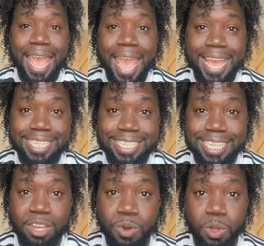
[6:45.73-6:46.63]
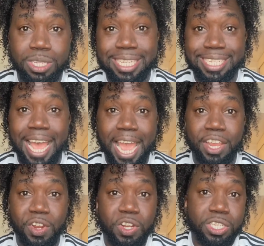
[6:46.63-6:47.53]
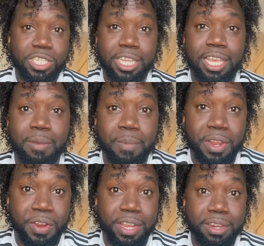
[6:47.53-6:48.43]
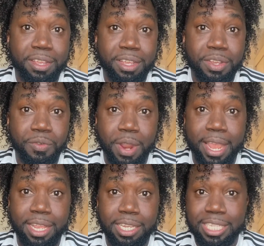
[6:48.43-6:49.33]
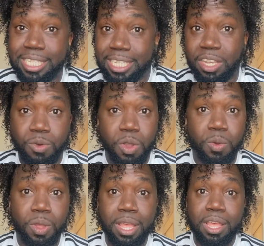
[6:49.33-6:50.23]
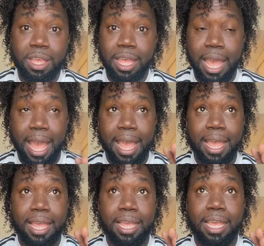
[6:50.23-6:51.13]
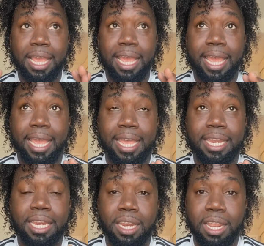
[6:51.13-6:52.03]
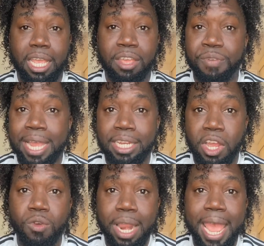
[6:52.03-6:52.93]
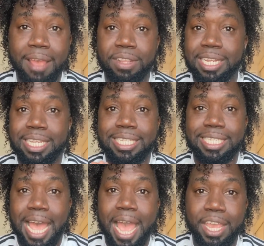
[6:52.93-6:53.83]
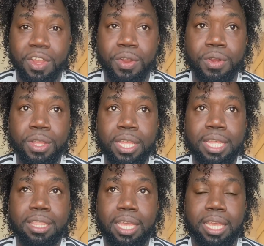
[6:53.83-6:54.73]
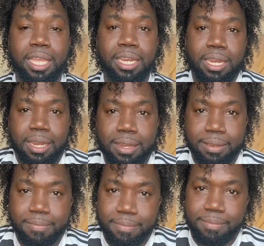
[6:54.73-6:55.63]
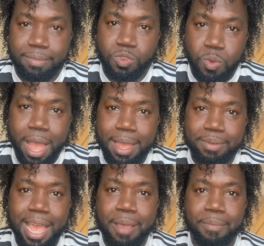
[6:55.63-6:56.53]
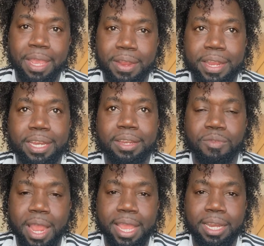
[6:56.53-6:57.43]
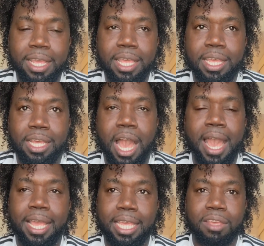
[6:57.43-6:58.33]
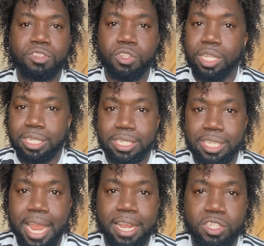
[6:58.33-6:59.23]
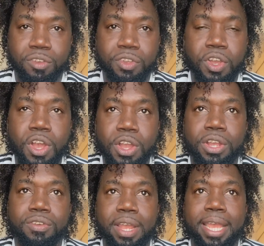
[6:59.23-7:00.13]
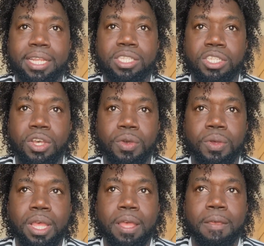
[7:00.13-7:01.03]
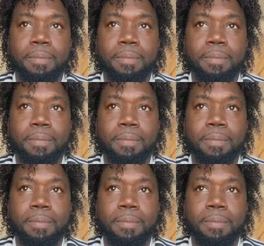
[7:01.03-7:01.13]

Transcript: had zero desire to get married right? Zero. And if I don't have the desire, then it's why I'm not married, right? God gives you the desires of your heart, right? And so